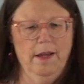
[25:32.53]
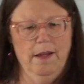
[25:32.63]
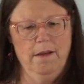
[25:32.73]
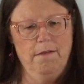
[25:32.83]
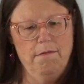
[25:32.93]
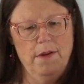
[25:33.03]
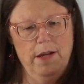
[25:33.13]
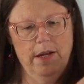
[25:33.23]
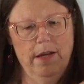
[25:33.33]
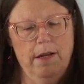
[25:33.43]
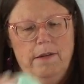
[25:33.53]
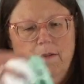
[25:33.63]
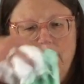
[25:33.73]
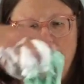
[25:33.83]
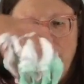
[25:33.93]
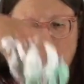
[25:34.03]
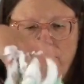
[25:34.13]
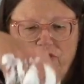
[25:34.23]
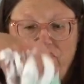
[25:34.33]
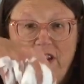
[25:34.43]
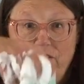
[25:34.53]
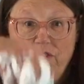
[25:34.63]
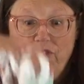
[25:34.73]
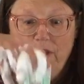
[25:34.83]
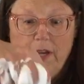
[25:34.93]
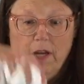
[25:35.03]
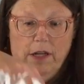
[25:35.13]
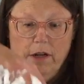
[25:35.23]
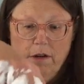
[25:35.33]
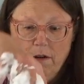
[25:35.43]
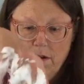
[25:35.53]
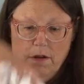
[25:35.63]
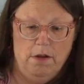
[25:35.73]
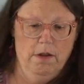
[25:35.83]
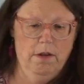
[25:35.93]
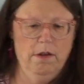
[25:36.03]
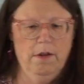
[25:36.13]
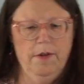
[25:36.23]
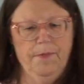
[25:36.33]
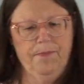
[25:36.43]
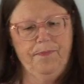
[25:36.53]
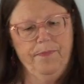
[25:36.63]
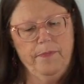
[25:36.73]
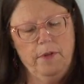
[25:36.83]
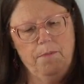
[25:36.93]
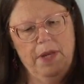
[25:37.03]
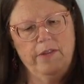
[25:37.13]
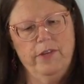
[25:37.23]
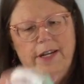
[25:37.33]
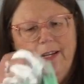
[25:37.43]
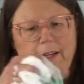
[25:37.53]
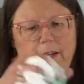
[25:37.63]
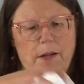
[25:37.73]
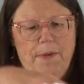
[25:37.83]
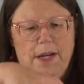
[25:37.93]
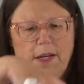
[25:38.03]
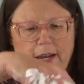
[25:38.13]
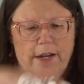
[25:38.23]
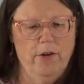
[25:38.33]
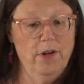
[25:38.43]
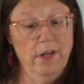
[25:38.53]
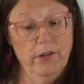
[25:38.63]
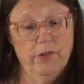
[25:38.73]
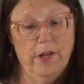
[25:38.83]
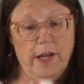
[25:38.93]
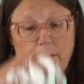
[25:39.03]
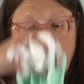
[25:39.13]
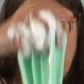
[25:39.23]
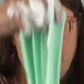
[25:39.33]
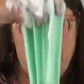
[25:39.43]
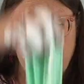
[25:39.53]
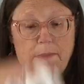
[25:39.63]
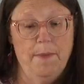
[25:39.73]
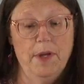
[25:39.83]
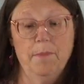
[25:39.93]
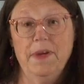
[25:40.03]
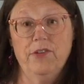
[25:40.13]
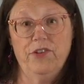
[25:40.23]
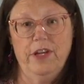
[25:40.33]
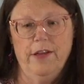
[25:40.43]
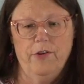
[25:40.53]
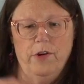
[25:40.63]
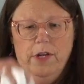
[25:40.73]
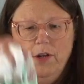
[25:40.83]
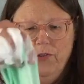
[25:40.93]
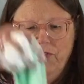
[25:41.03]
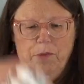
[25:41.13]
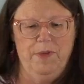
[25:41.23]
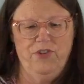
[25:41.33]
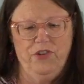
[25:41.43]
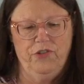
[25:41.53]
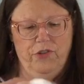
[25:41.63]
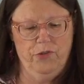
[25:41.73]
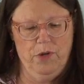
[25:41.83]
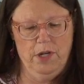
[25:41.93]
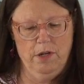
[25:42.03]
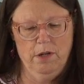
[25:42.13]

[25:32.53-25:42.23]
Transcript: All right, it changes the color. It makes it a little bit lighter. It looks like maybe it'll mix together and it'll still be just as green.